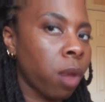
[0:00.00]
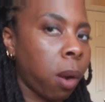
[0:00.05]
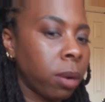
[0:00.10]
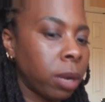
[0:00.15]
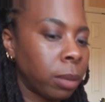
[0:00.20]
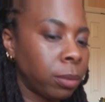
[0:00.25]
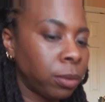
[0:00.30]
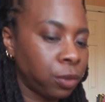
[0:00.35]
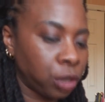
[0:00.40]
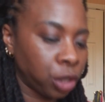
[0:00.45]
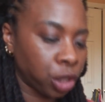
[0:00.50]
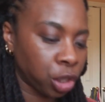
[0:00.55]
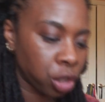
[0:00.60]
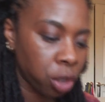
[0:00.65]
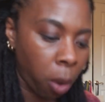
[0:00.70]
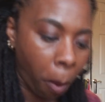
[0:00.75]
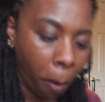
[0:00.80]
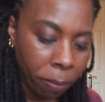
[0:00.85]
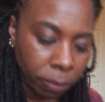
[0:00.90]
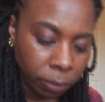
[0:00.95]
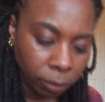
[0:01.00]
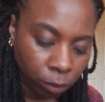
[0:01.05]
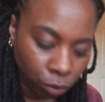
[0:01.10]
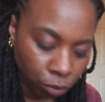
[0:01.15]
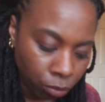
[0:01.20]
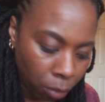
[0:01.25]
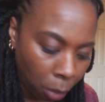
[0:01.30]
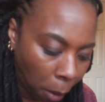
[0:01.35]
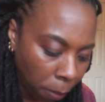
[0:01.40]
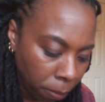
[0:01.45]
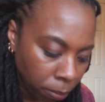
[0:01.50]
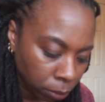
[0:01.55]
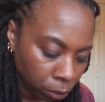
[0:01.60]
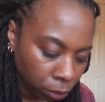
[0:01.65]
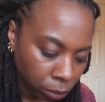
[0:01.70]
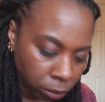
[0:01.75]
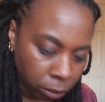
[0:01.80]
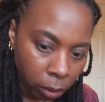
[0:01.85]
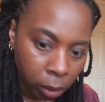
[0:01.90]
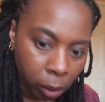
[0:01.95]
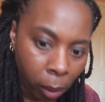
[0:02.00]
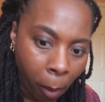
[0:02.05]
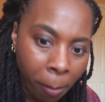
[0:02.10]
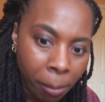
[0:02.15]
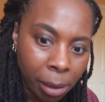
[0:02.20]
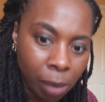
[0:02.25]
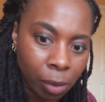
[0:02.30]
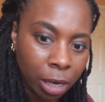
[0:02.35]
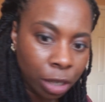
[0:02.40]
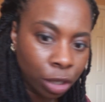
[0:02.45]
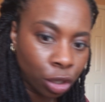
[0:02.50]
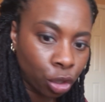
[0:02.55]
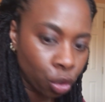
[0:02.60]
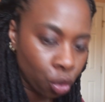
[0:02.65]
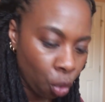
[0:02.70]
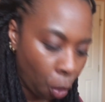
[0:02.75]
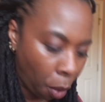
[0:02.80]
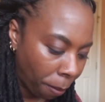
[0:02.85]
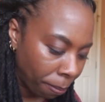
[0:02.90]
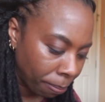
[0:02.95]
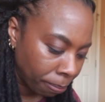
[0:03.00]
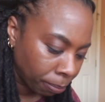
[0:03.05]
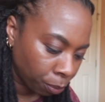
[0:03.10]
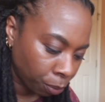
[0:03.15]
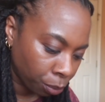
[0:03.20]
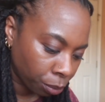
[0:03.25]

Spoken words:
Let me finish. But our rice is on.